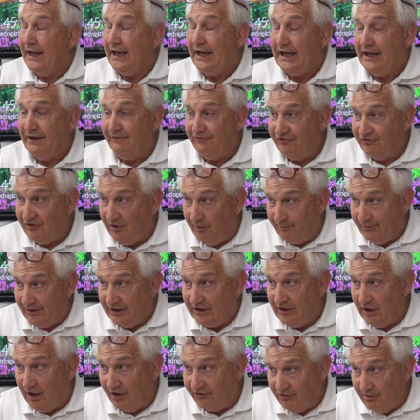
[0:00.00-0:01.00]
If
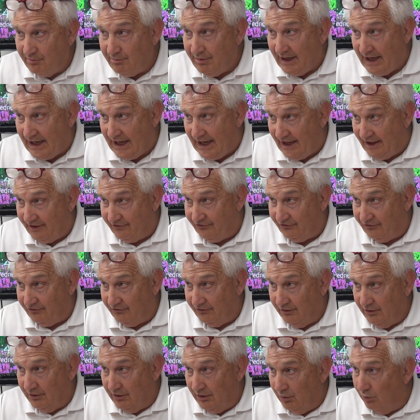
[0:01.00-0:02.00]
something doesn't
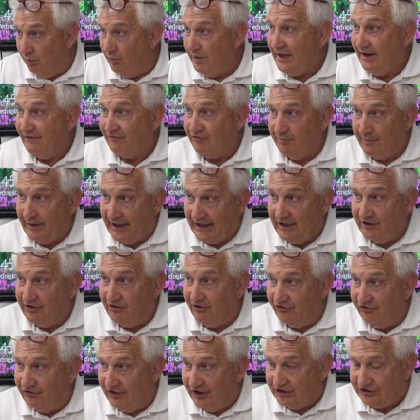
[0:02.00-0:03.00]
pass, we have to make a
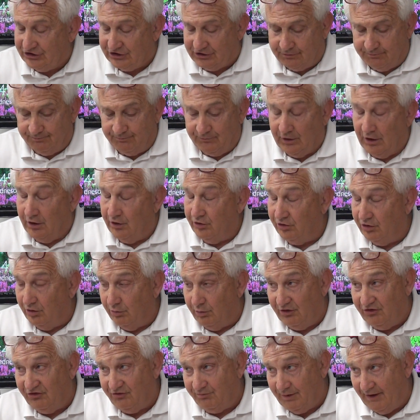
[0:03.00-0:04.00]
decision. Do
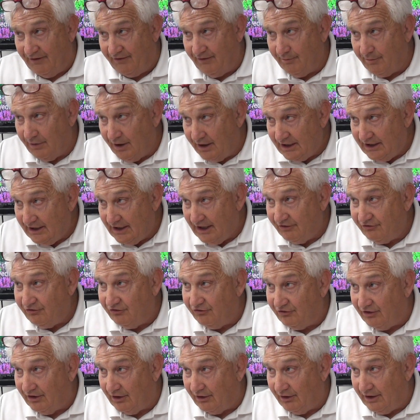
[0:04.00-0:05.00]
we spend the money
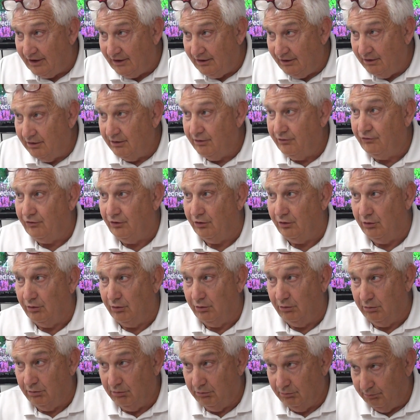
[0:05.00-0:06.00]
necessary
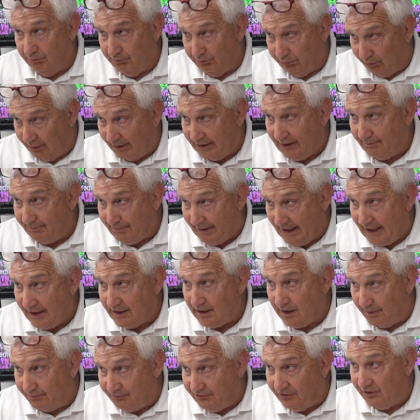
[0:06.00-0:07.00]
to bring it
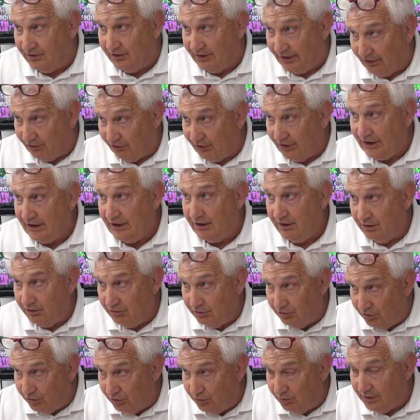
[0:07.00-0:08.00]
back up to nearly
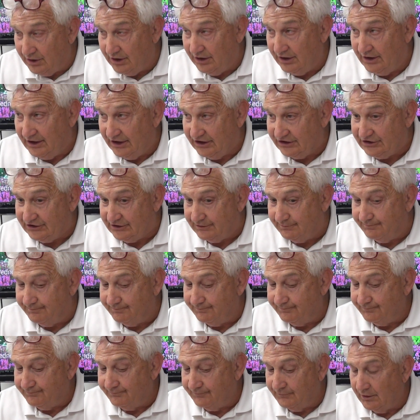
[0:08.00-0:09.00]
new condition,
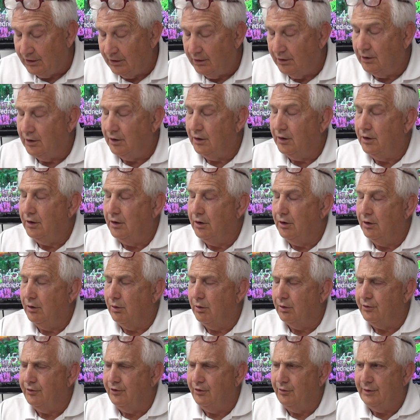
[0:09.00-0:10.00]

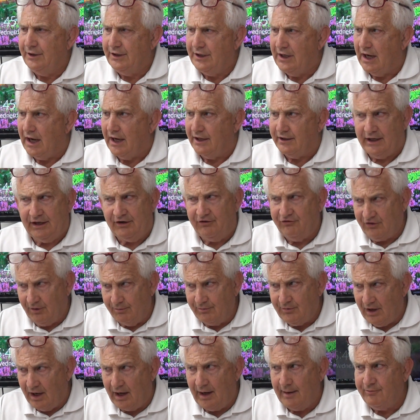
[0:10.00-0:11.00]
or do we not? And
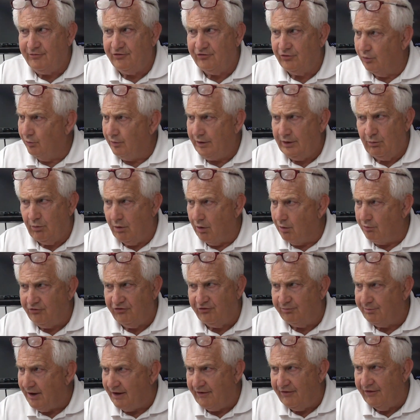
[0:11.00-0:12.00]
sometimes we
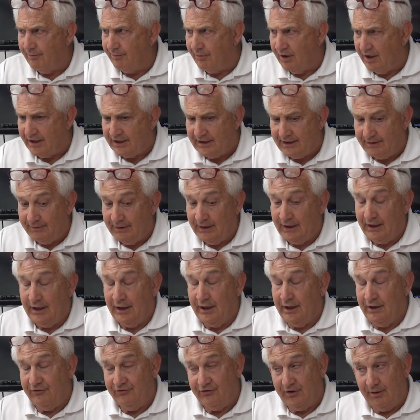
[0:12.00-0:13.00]
won't spend the money.
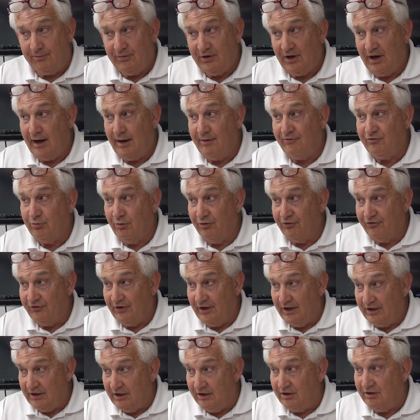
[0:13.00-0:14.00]
Sometimes we'll
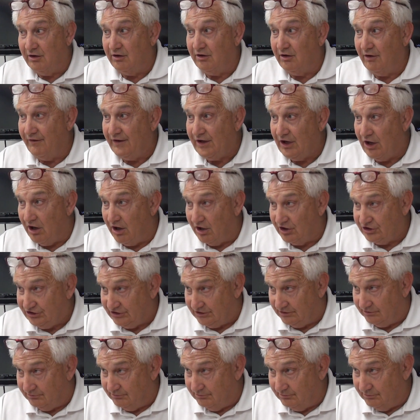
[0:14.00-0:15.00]
send it to the auction,